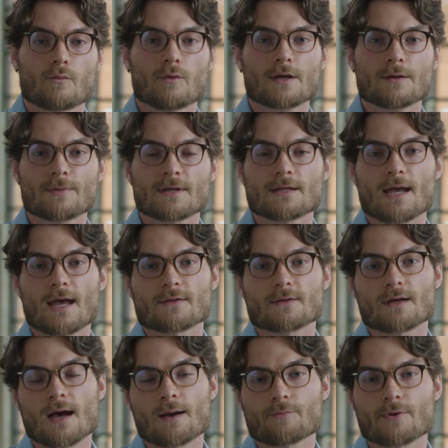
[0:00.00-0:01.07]
Wikipedia has
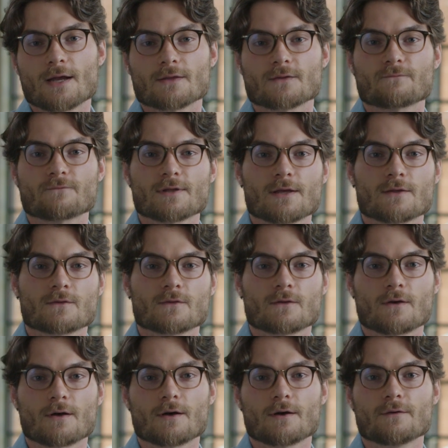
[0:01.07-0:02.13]
a comprehensive list
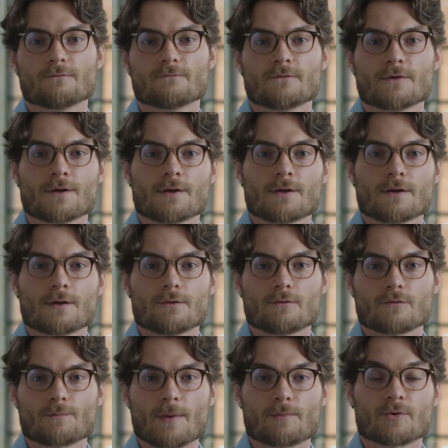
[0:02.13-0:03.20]
of
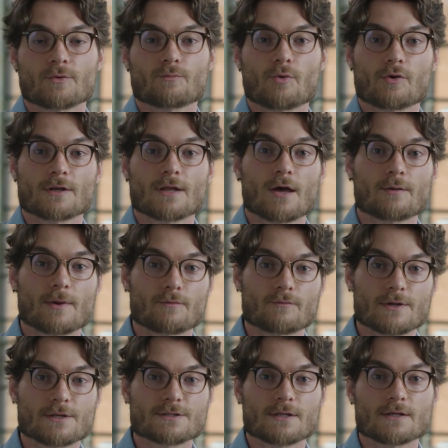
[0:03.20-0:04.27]
newspapers broken down by
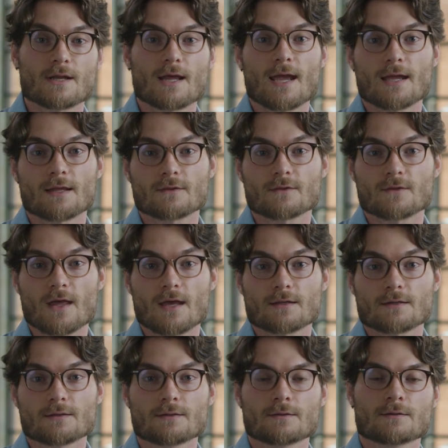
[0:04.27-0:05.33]
region and
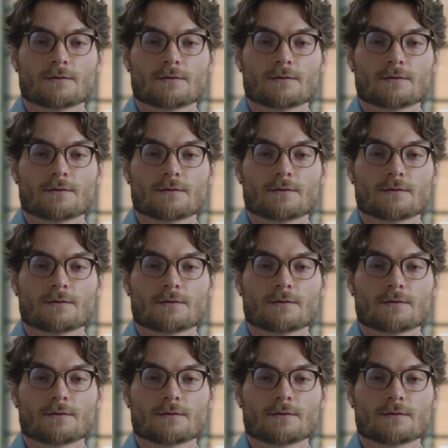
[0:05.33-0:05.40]
state.